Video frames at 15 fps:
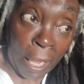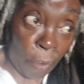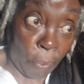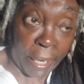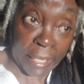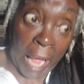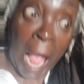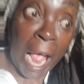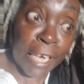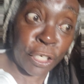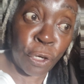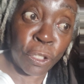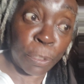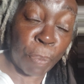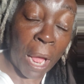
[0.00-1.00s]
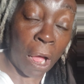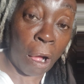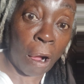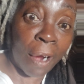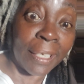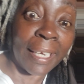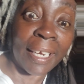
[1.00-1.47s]
Well, God knows my
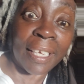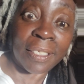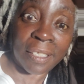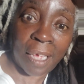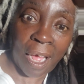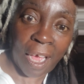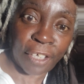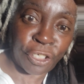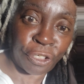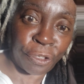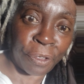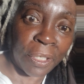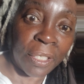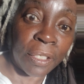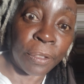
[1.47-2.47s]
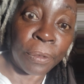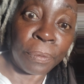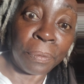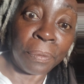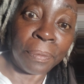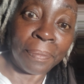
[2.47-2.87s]
heart. Yes, God surely do.